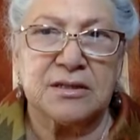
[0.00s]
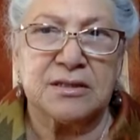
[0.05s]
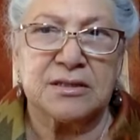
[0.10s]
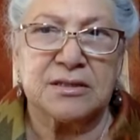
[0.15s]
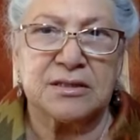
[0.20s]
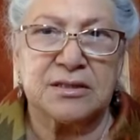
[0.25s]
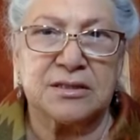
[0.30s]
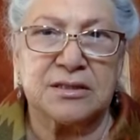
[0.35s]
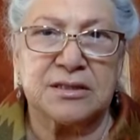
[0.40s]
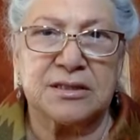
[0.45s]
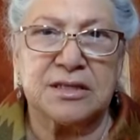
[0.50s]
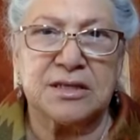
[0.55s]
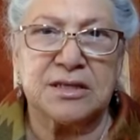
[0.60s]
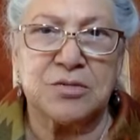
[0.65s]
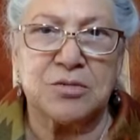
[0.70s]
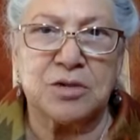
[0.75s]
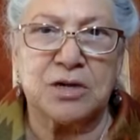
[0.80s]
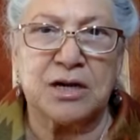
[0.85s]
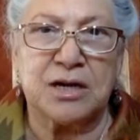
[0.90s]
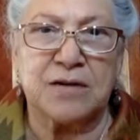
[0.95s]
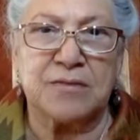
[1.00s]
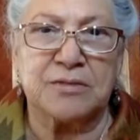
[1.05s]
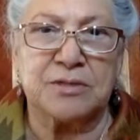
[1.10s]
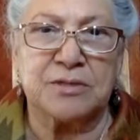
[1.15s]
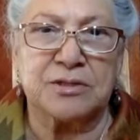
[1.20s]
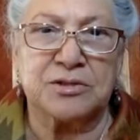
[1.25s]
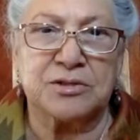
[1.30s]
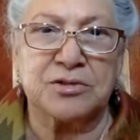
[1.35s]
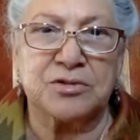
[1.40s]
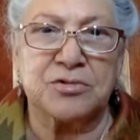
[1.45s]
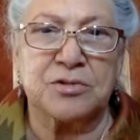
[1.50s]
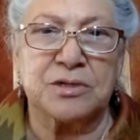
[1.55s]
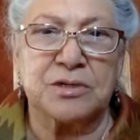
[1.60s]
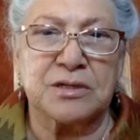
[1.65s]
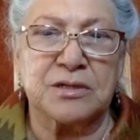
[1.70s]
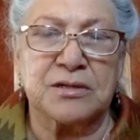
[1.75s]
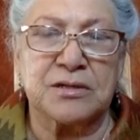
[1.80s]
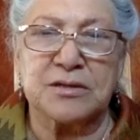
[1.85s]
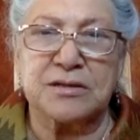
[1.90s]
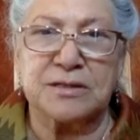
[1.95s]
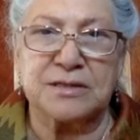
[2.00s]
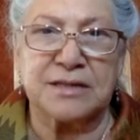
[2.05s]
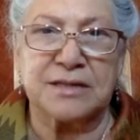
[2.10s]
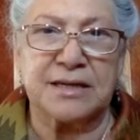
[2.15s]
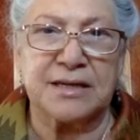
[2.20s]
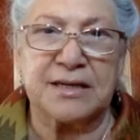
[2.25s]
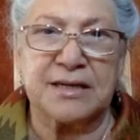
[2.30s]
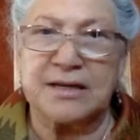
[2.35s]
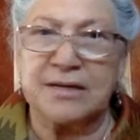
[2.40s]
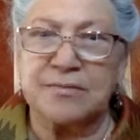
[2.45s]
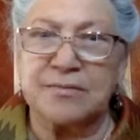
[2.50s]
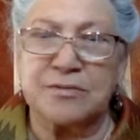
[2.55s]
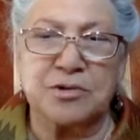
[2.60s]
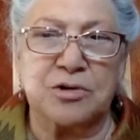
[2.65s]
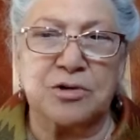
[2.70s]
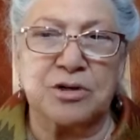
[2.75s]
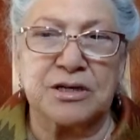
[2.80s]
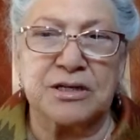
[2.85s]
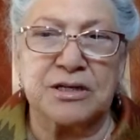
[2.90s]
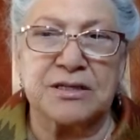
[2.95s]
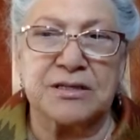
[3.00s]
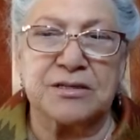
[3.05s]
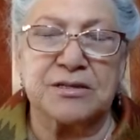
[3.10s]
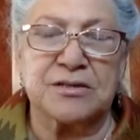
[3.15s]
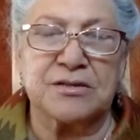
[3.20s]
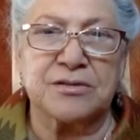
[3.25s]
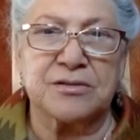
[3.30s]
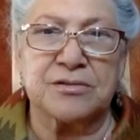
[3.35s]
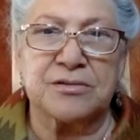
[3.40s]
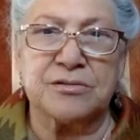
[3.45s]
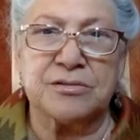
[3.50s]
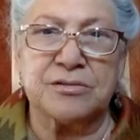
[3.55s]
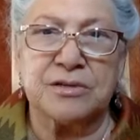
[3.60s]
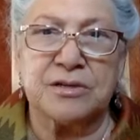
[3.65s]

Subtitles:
to see what I was doing, because I kept talking to